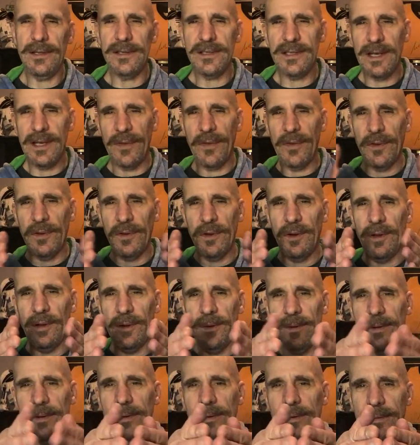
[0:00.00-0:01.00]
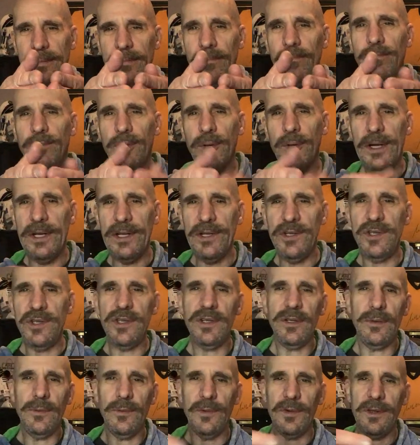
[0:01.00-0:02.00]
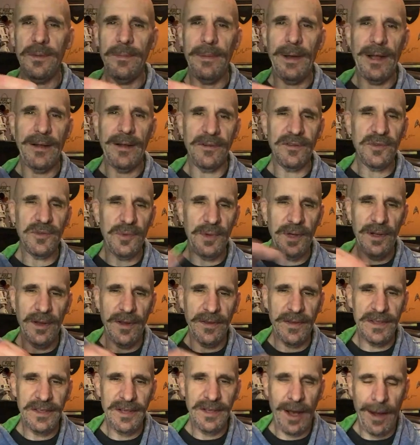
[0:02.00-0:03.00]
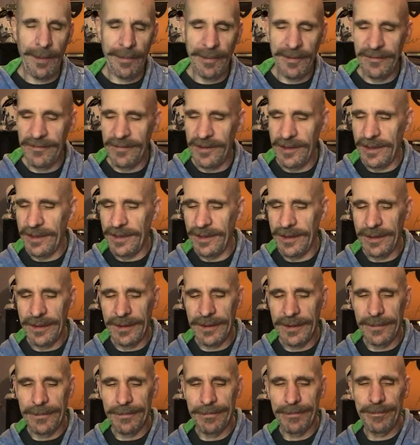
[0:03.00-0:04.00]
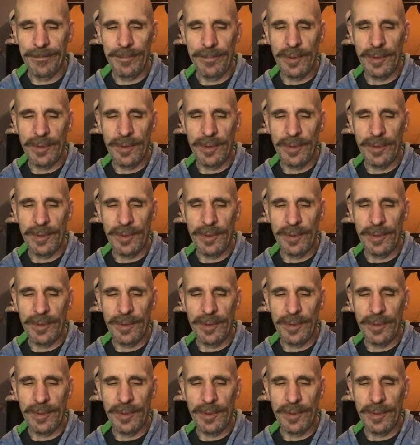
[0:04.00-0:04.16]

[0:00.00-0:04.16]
It's got the little bridge with the balance wheel on the top of the um,